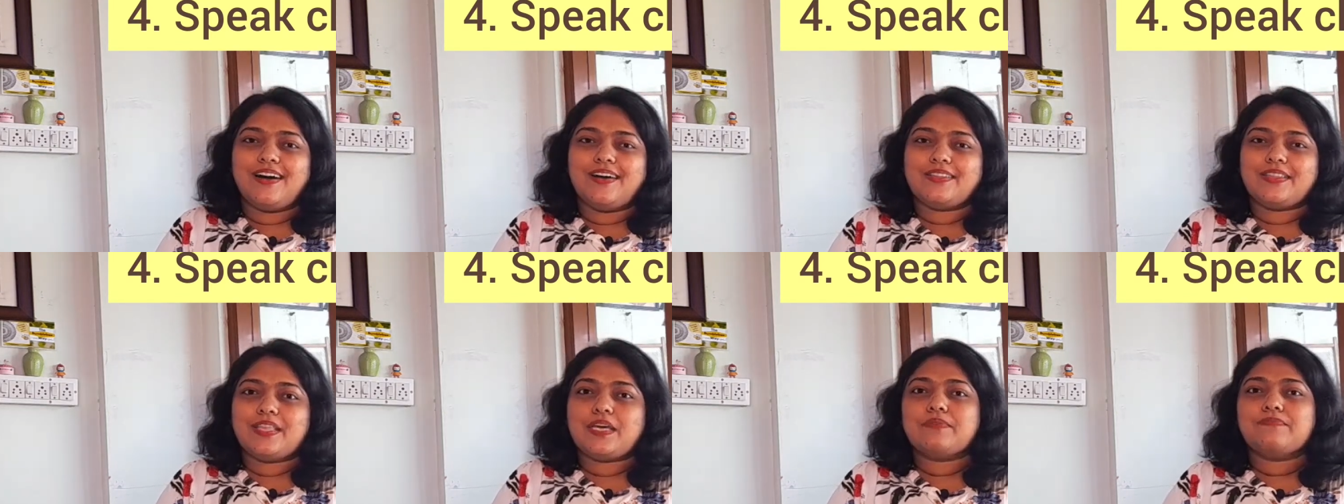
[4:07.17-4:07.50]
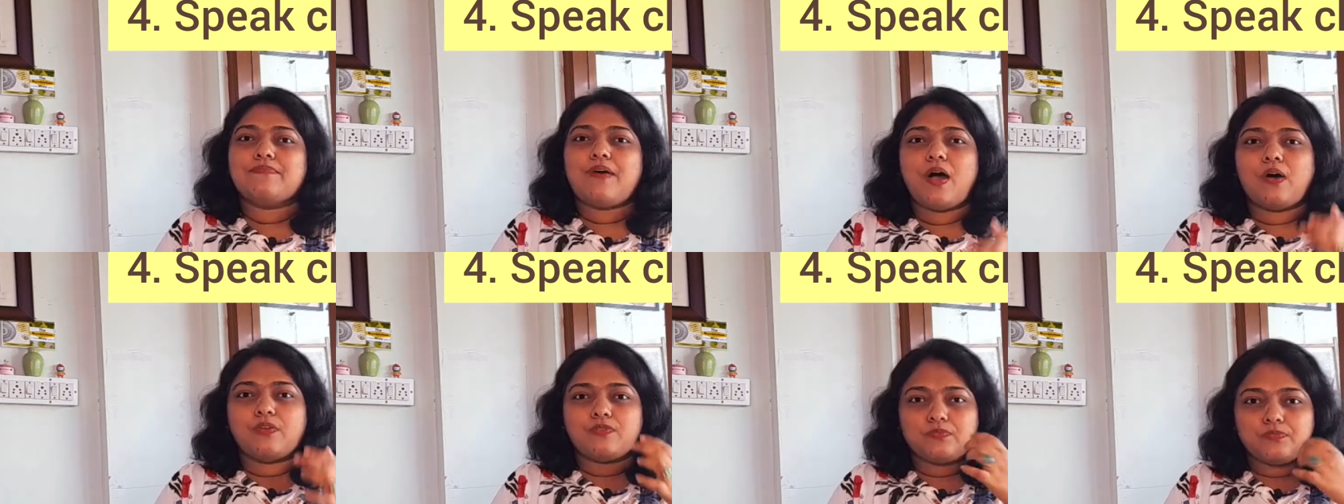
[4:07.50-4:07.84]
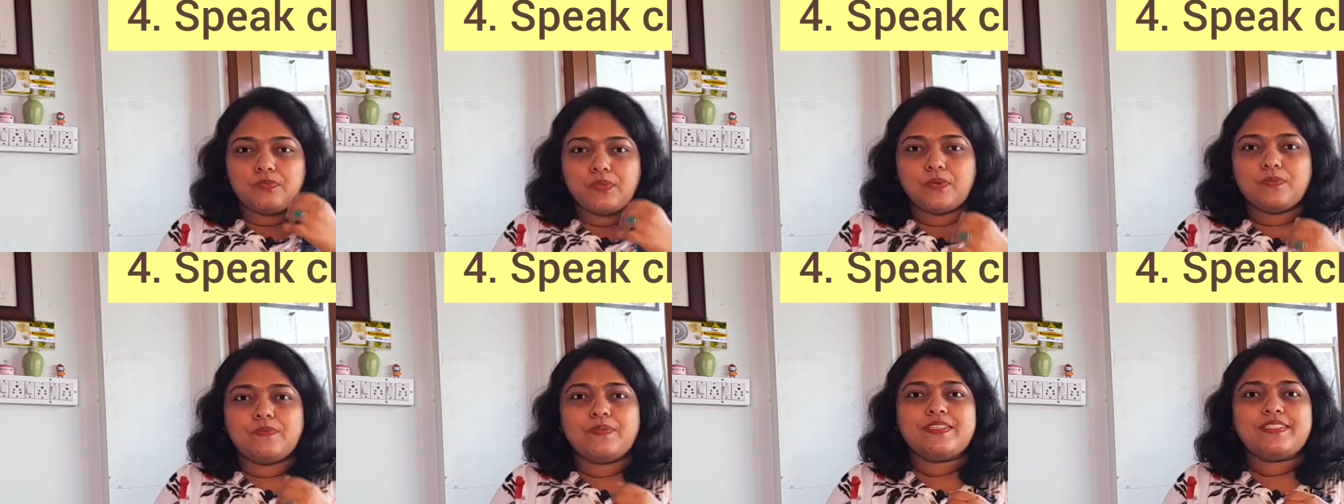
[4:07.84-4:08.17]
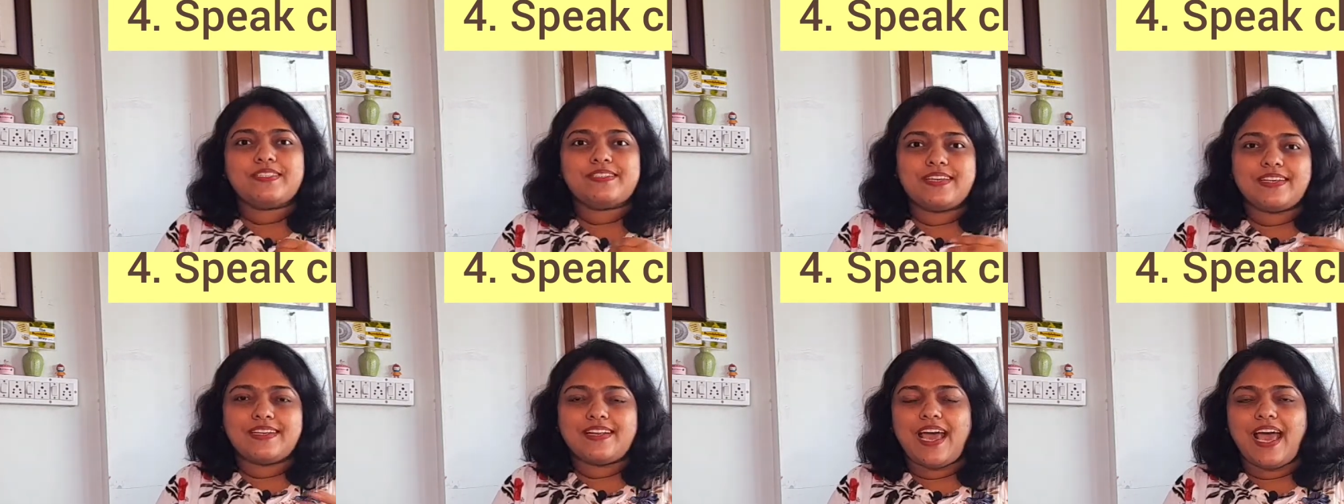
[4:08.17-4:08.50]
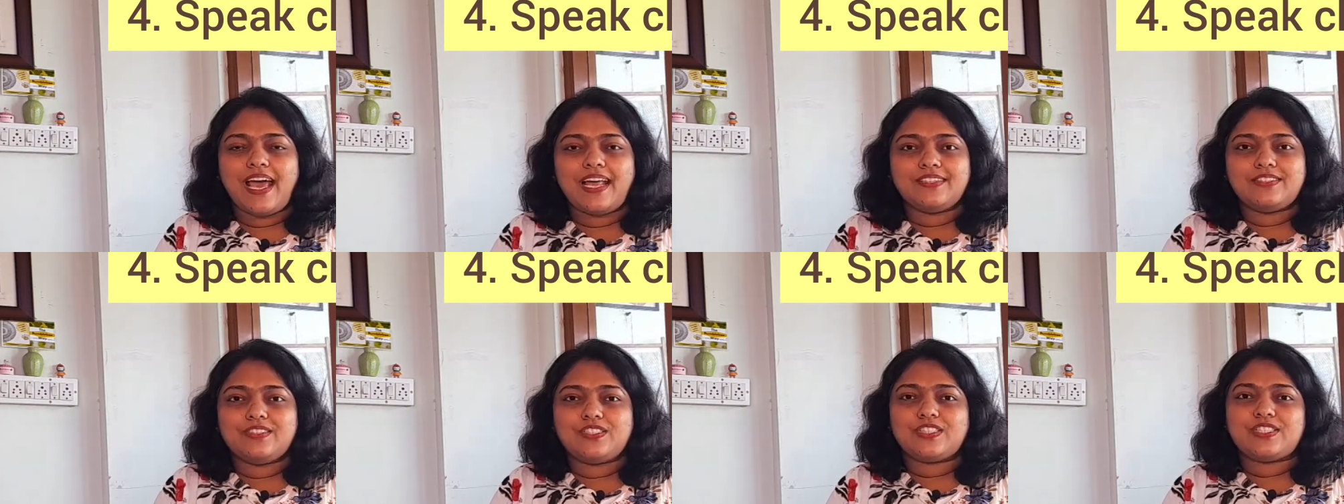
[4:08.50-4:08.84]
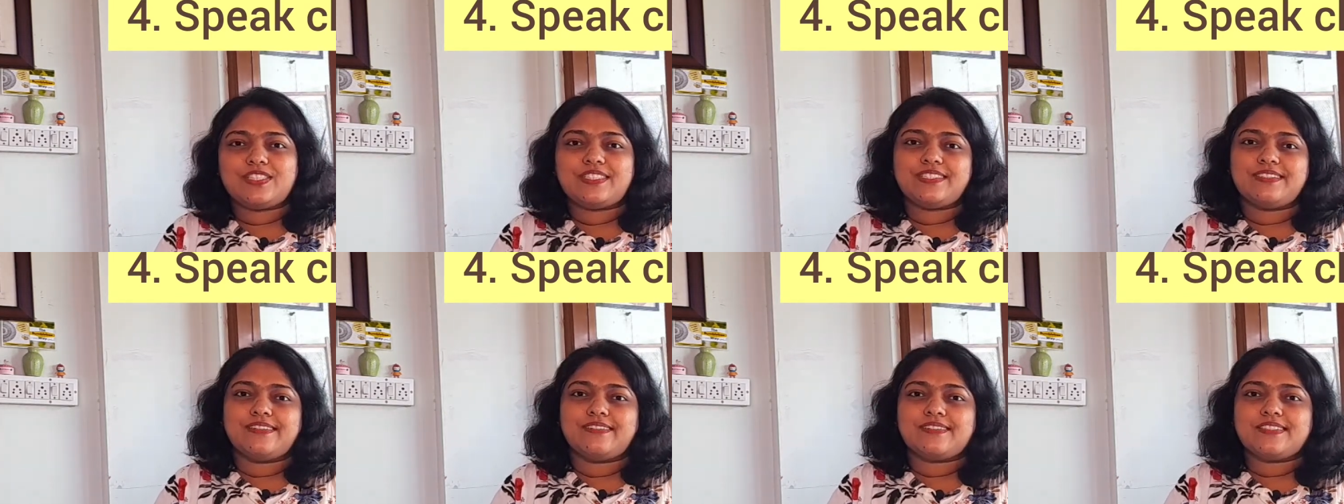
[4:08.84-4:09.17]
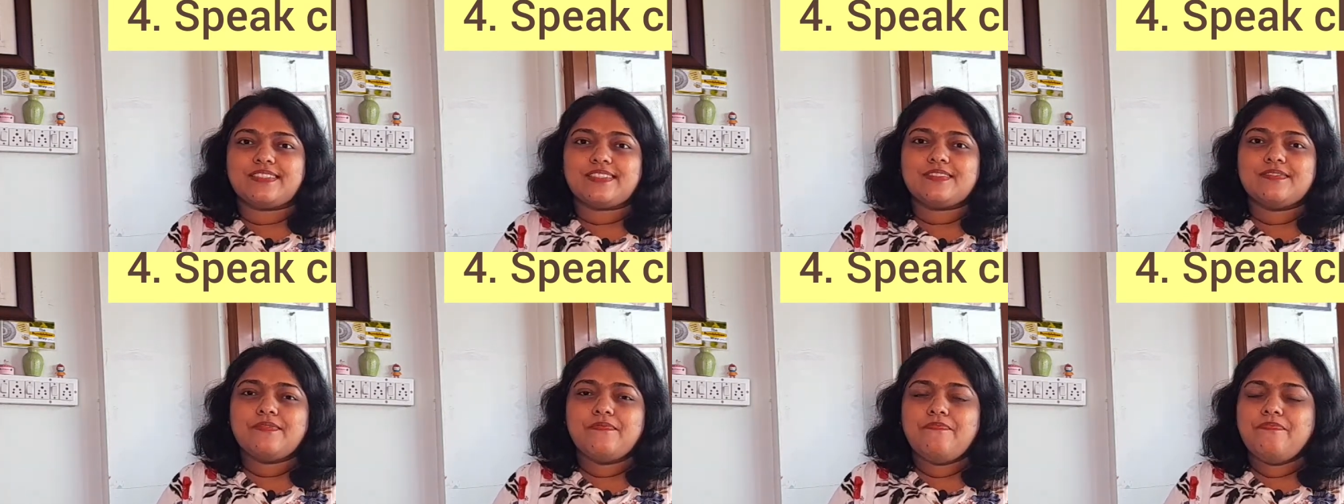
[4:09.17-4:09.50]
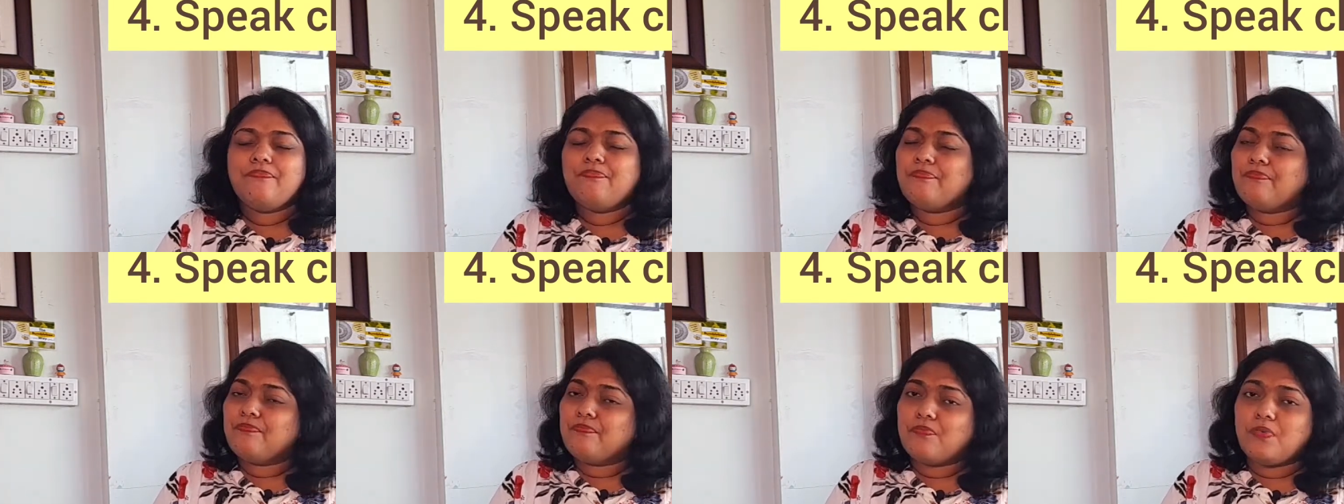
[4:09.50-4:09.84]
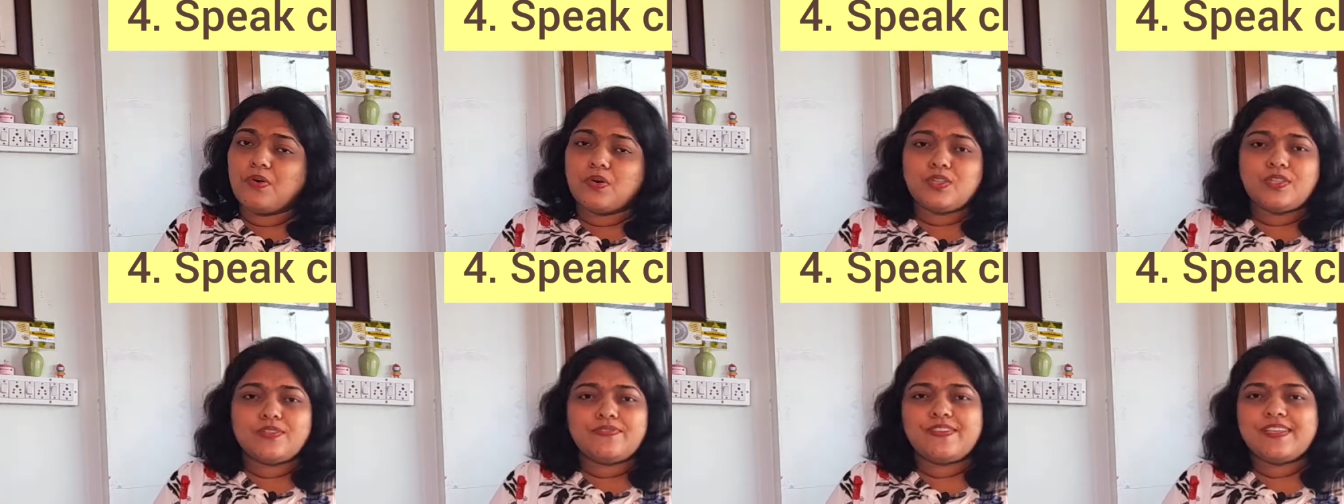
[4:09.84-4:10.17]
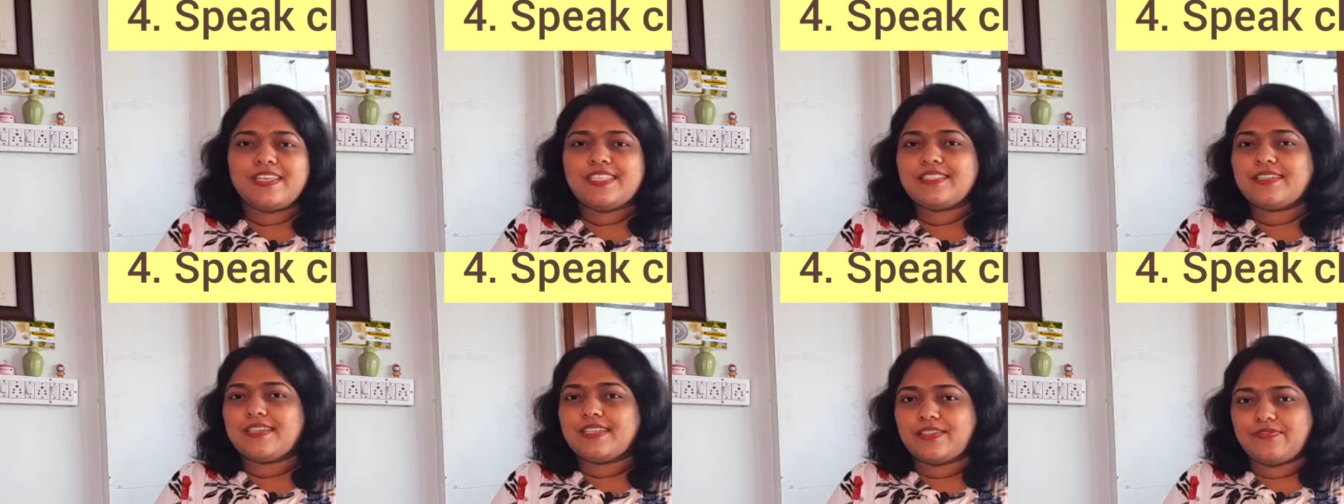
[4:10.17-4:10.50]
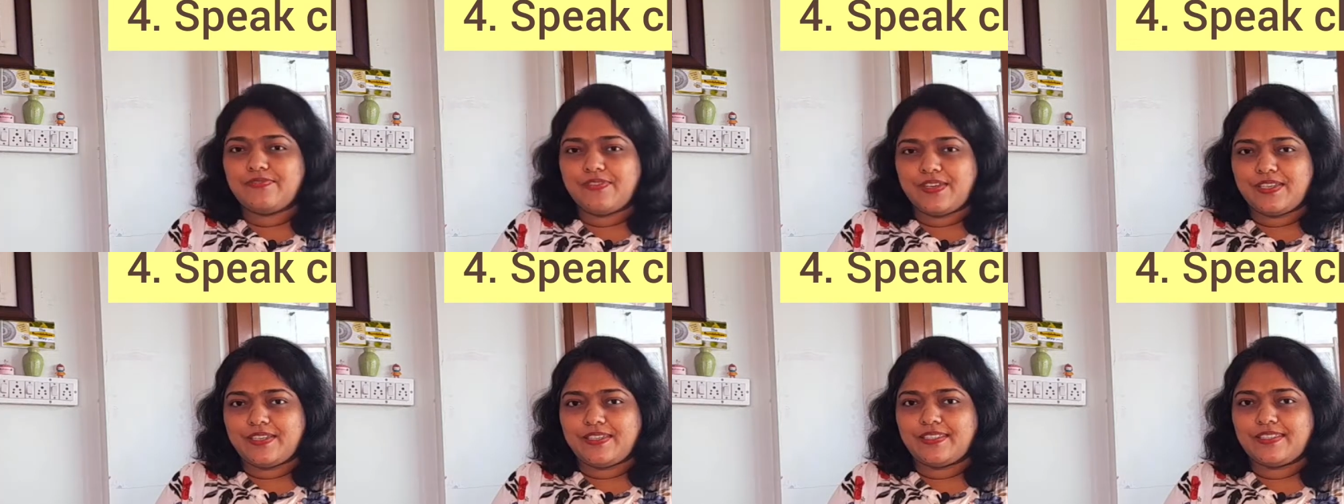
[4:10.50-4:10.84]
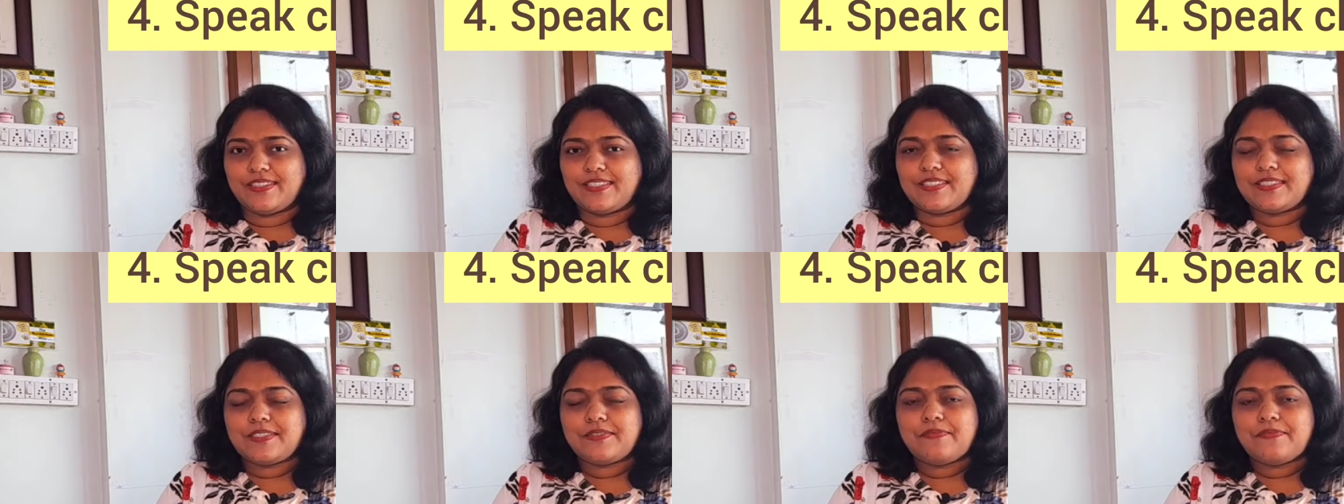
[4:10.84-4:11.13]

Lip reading: their mouth movements and hand gestures. Both of these are difficult.